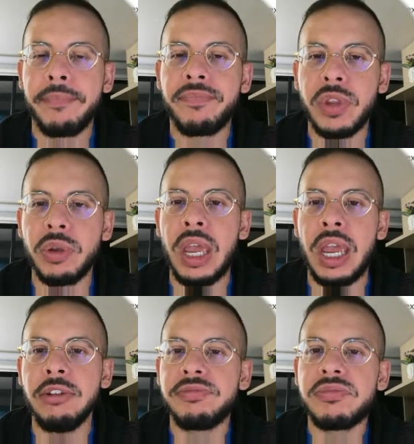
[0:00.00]
Okay,
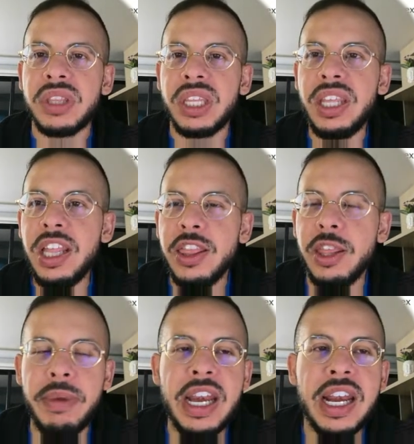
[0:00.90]
the
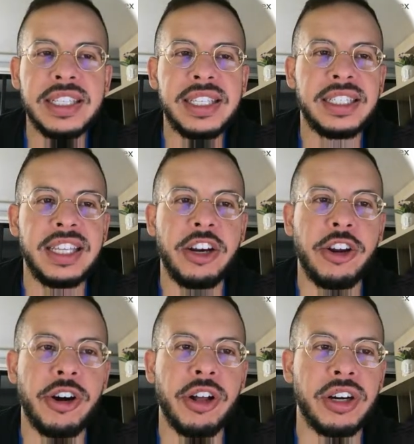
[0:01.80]
median is
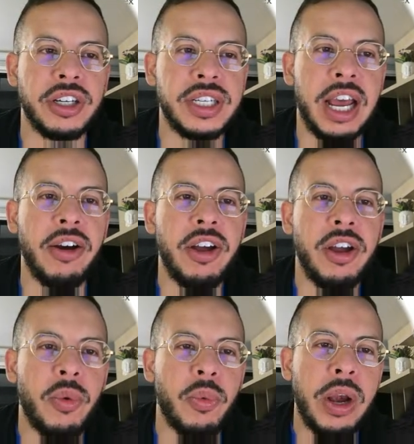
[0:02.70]
$1,600. Now
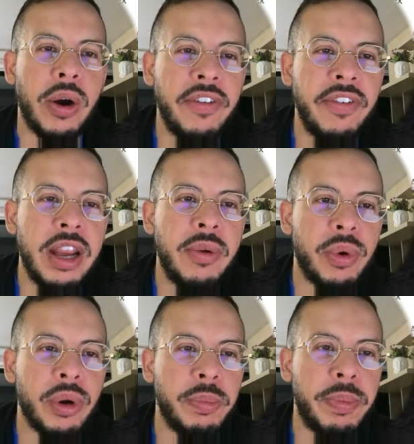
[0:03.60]
we don't have any real
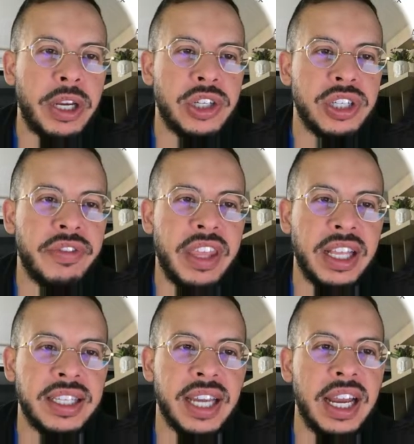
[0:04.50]
pictures of the
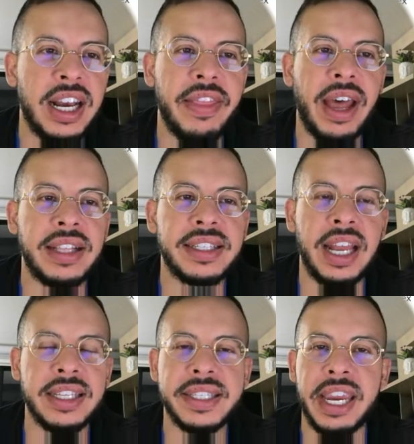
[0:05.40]
inside, and that's kind of
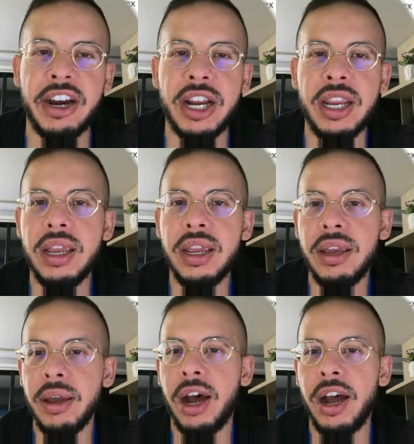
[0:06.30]
scary.
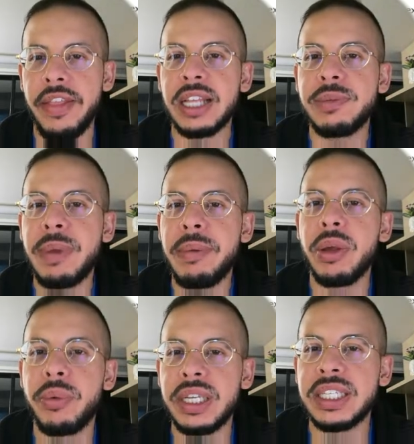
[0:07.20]
And that's maybe the
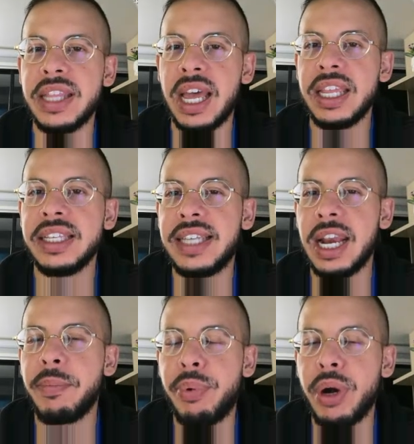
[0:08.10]
reason that he's getting
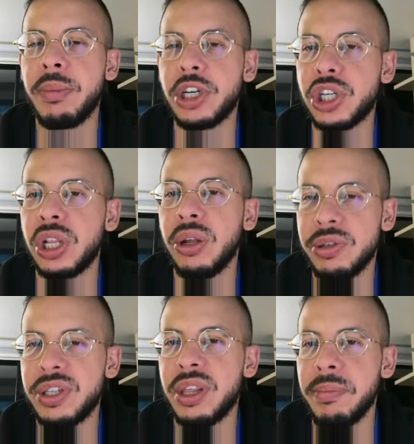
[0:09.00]
pretty much close to
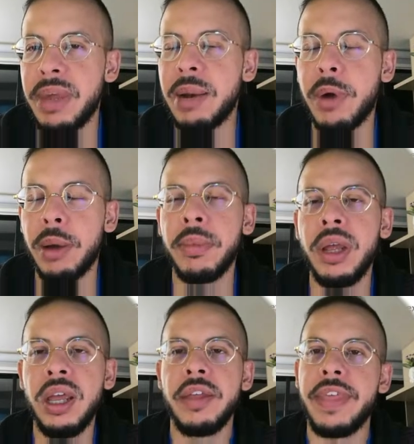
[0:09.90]
the minimum
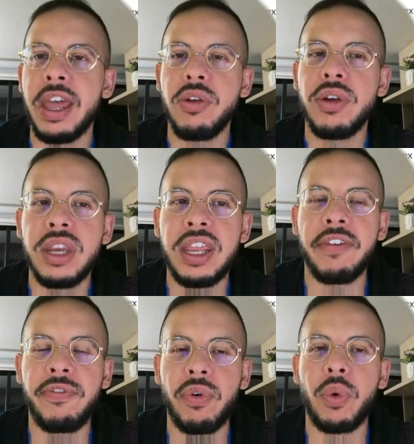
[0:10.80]
that you could get
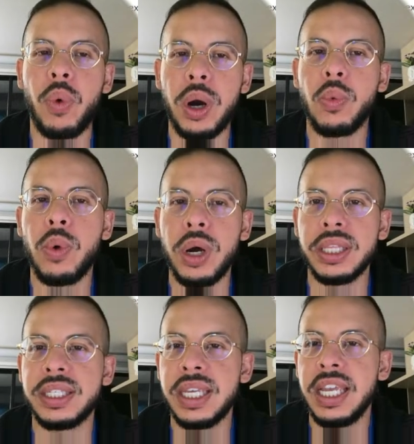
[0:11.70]
for 1-1s
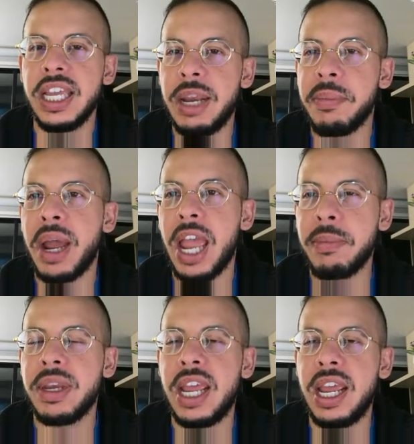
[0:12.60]
in
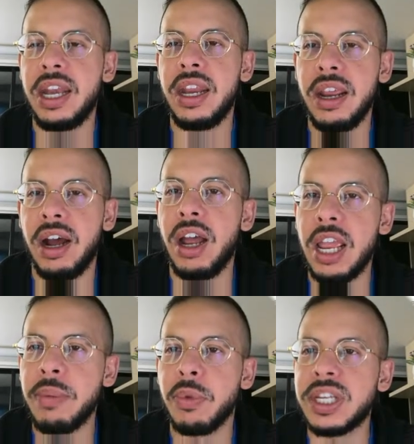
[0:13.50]
Miami-Dade in
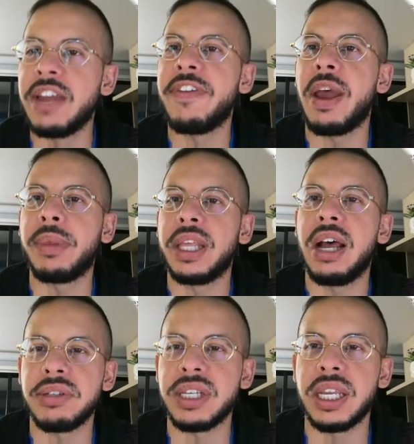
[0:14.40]
multifamily housing,